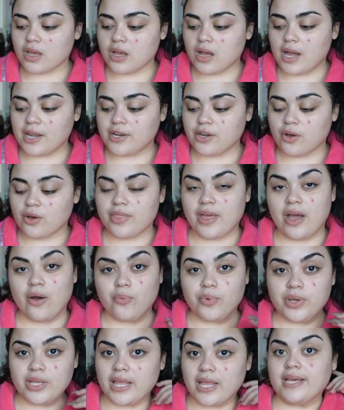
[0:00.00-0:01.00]
I know that
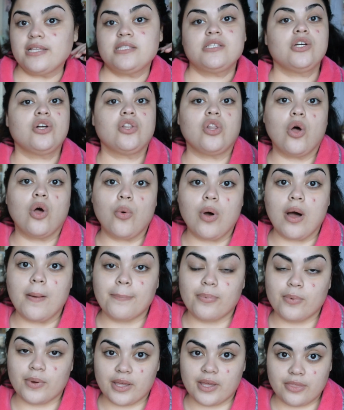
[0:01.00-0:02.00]
we like to glow up
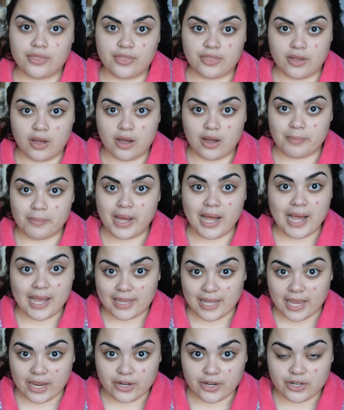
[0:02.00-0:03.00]
with
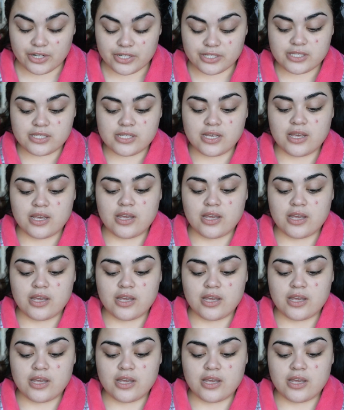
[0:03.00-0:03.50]
highlighters,